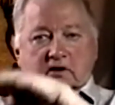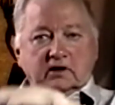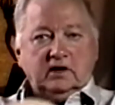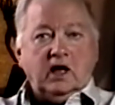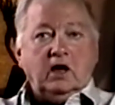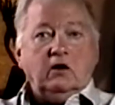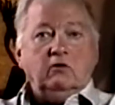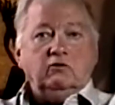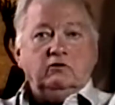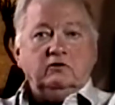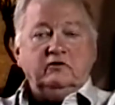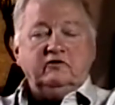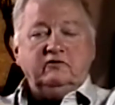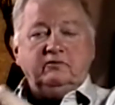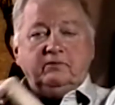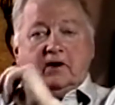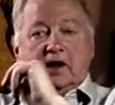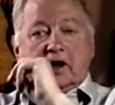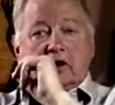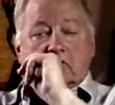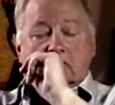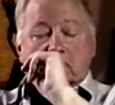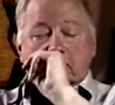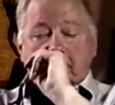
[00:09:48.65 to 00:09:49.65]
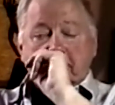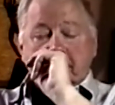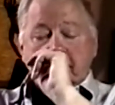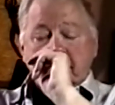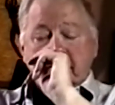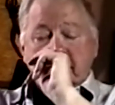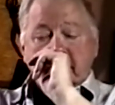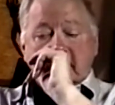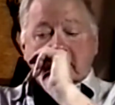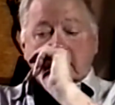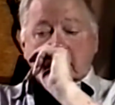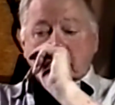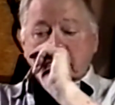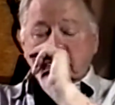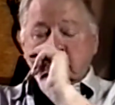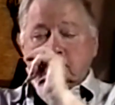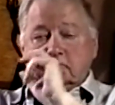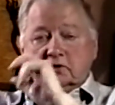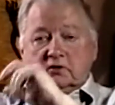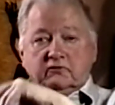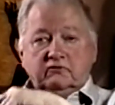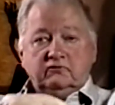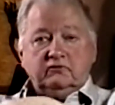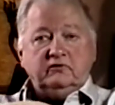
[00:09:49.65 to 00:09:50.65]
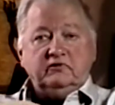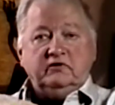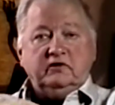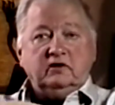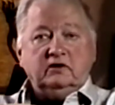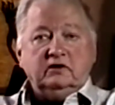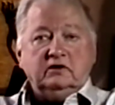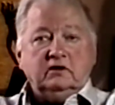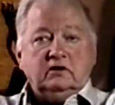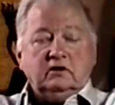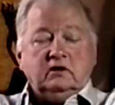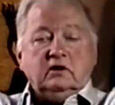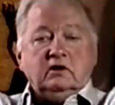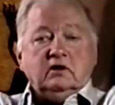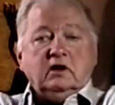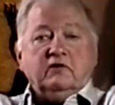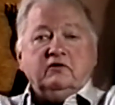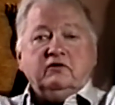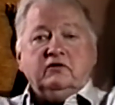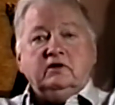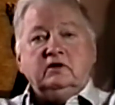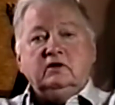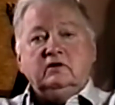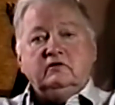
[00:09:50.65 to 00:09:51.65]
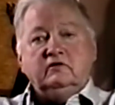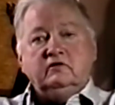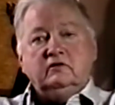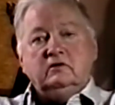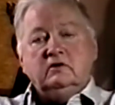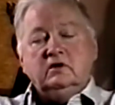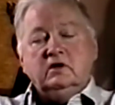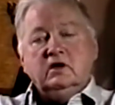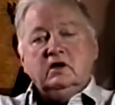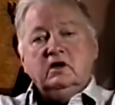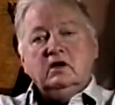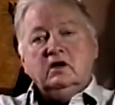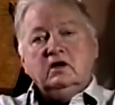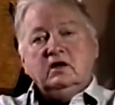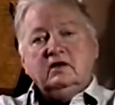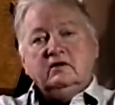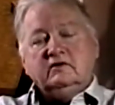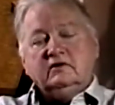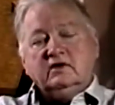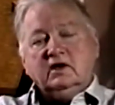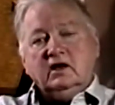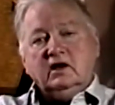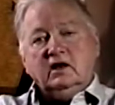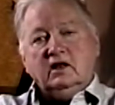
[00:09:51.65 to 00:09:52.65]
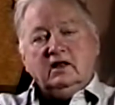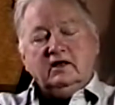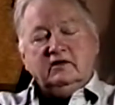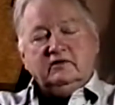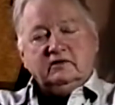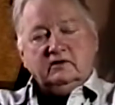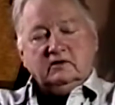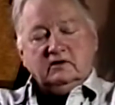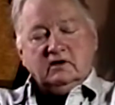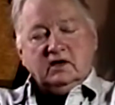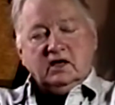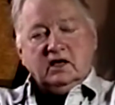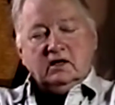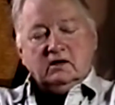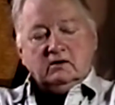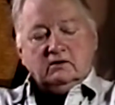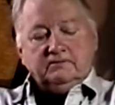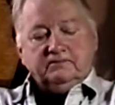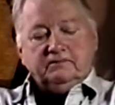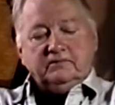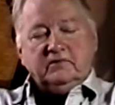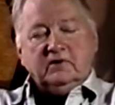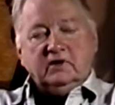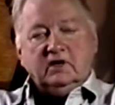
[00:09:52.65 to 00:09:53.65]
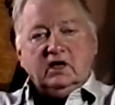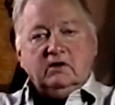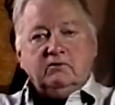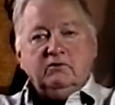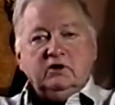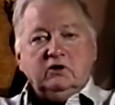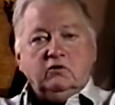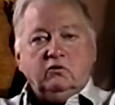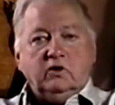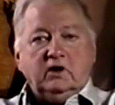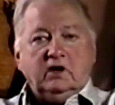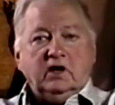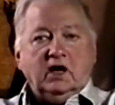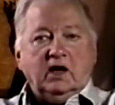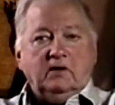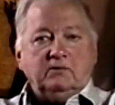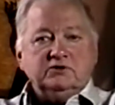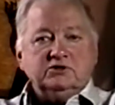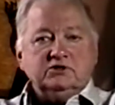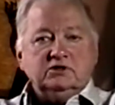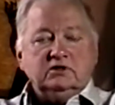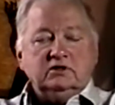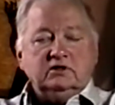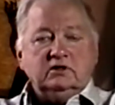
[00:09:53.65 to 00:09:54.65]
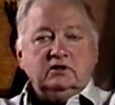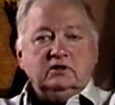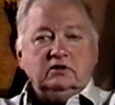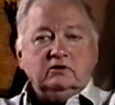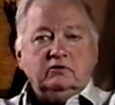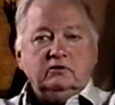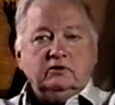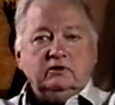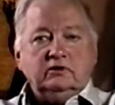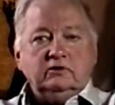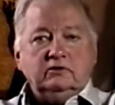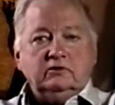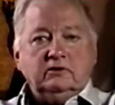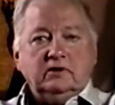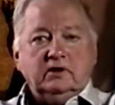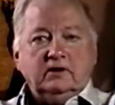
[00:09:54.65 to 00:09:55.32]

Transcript: downward spiral from there, which would have resulted in nothing. So it's kind of like the Hemingway option, where